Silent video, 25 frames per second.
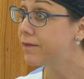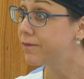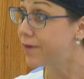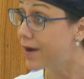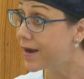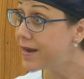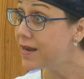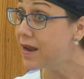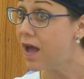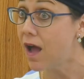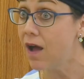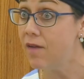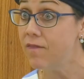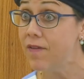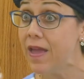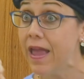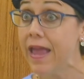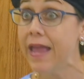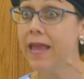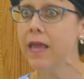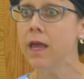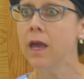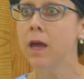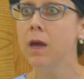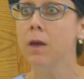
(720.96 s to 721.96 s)
right? Of
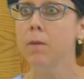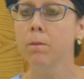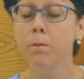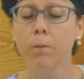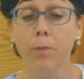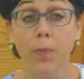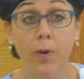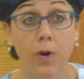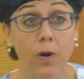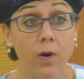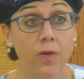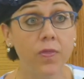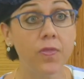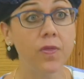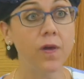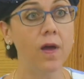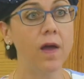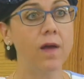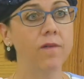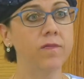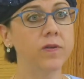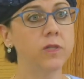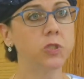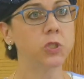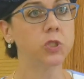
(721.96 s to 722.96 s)
a birth
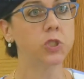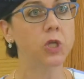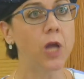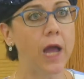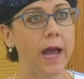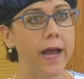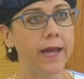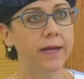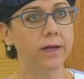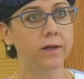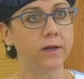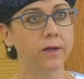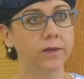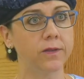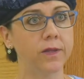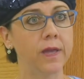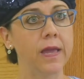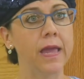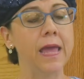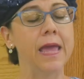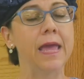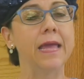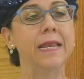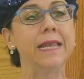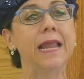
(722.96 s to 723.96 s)
of a child.
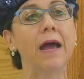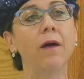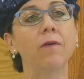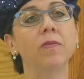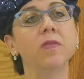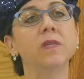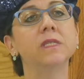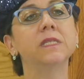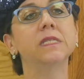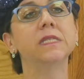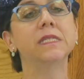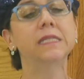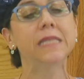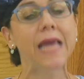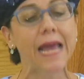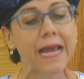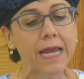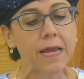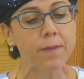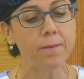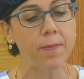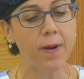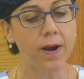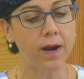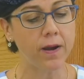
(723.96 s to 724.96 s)
Now, the
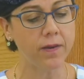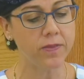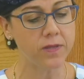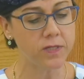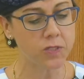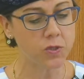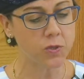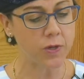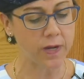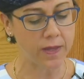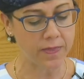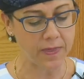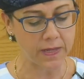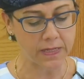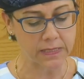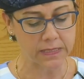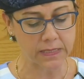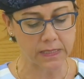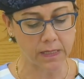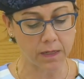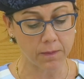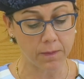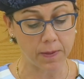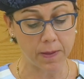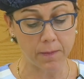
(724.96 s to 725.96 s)
second part of the story, I think, is a
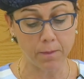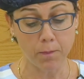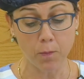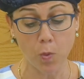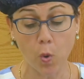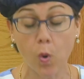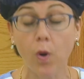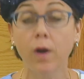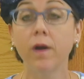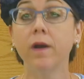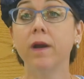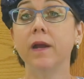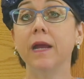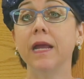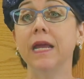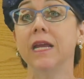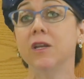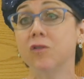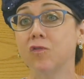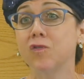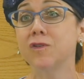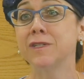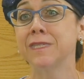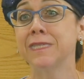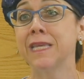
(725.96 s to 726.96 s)
little bit more
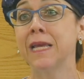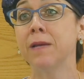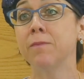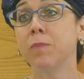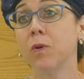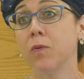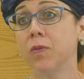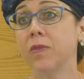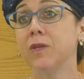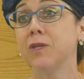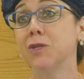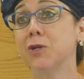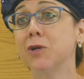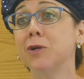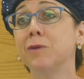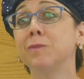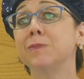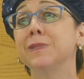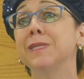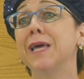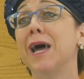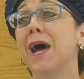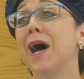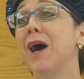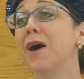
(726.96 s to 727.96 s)
interesting, both in
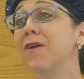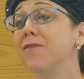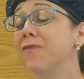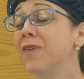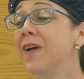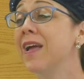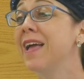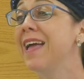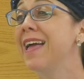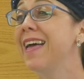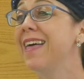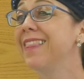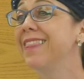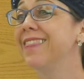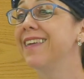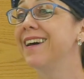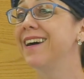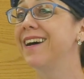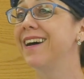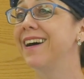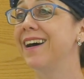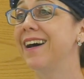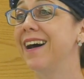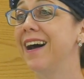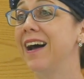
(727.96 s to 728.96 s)
terms of the,
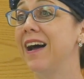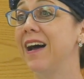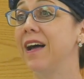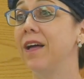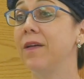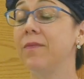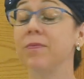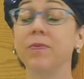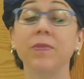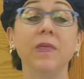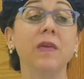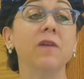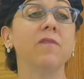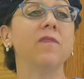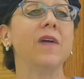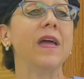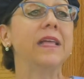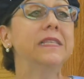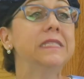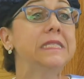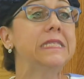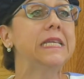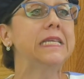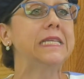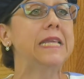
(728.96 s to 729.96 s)
uh, the
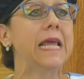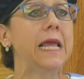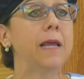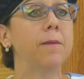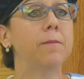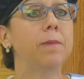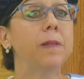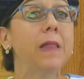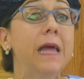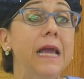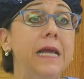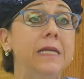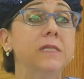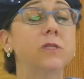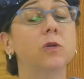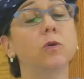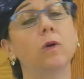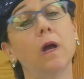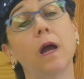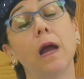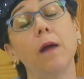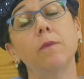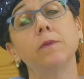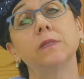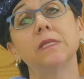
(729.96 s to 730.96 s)
events that take place, or
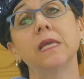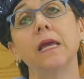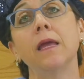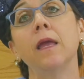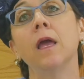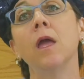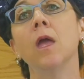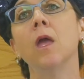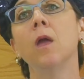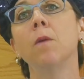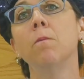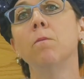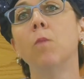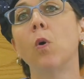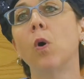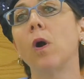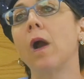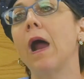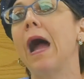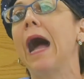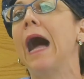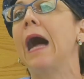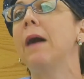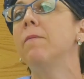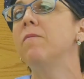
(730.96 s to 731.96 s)
I would say
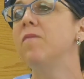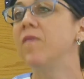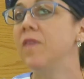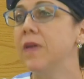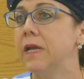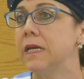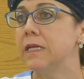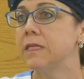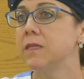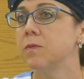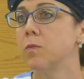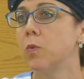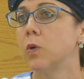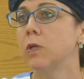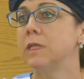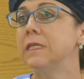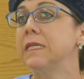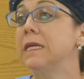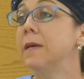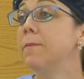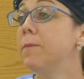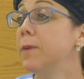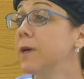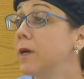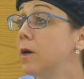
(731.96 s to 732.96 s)
more obvious, more
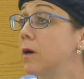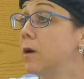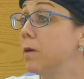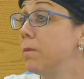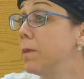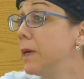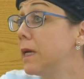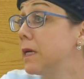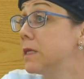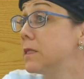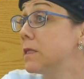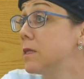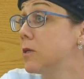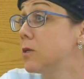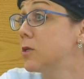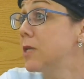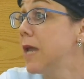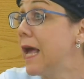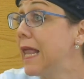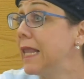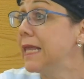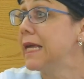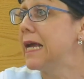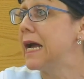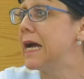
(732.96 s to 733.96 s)
typical, because they're
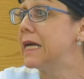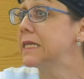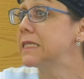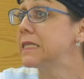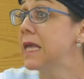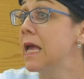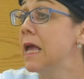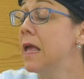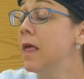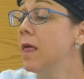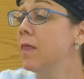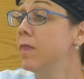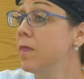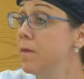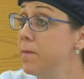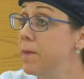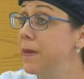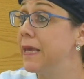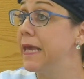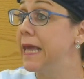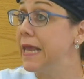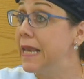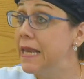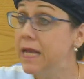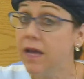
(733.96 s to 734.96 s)
telling us the
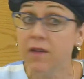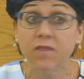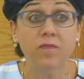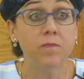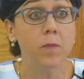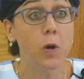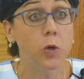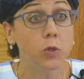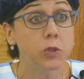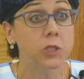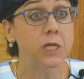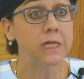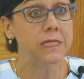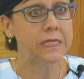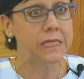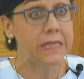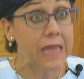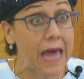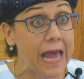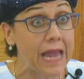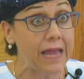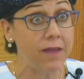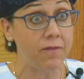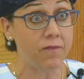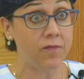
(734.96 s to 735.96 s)
beginning of Moshe's
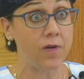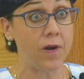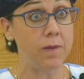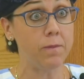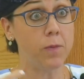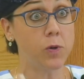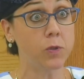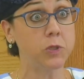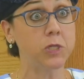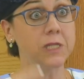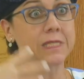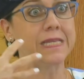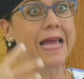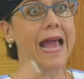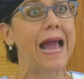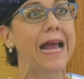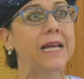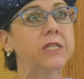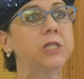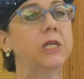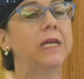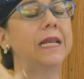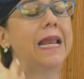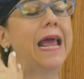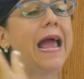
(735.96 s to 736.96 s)
life, right? Moshe is
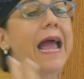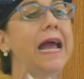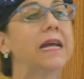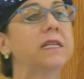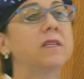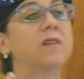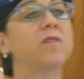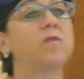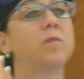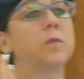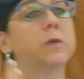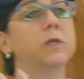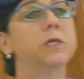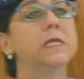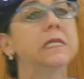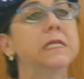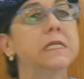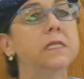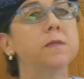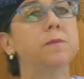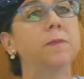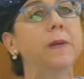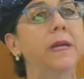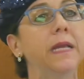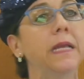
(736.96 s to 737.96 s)
actually an active
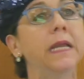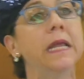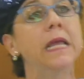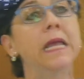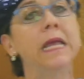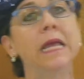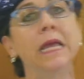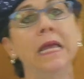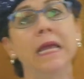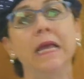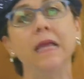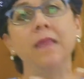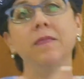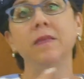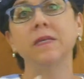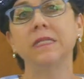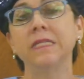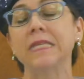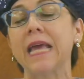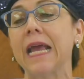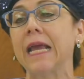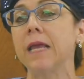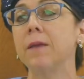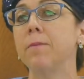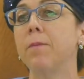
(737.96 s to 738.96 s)
participant in the
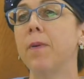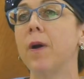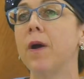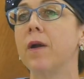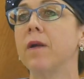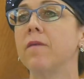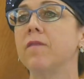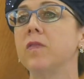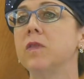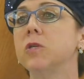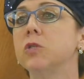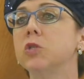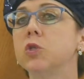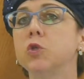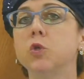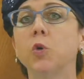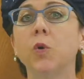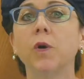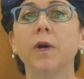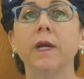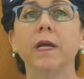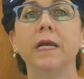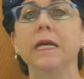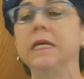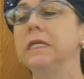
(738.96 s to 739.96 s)
second part of the
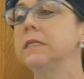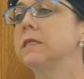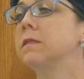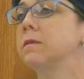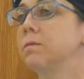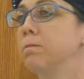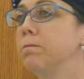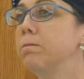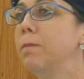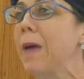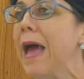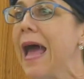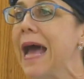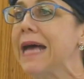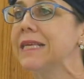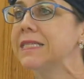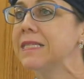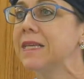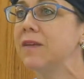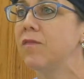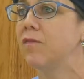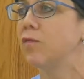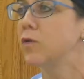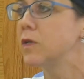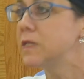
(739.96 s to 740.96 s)
story. He's
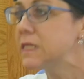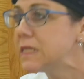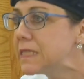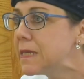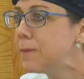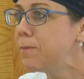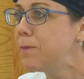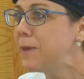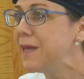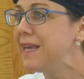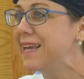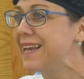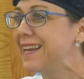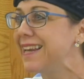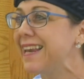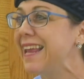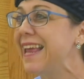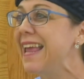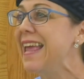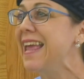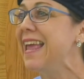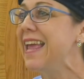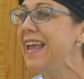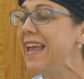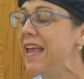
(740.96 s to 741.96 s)
passive recipient
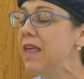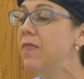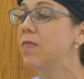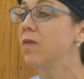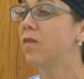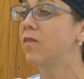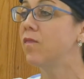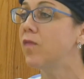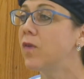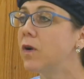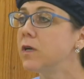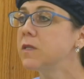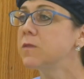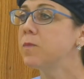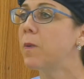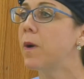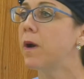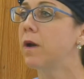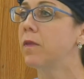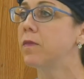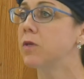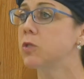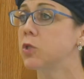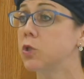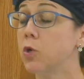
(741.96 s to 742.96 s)
in the first
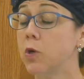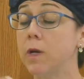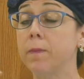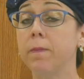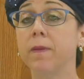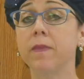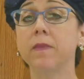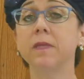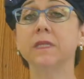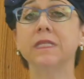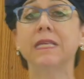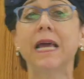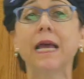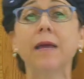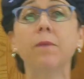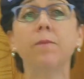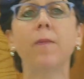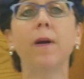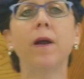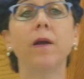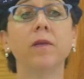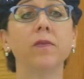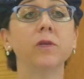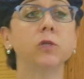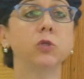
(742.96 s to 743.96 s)
part of the story, but in the second
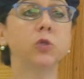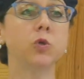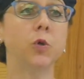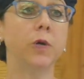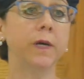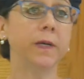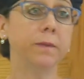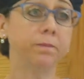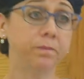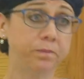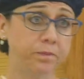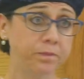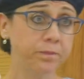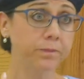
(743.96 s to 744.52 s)
part of the story,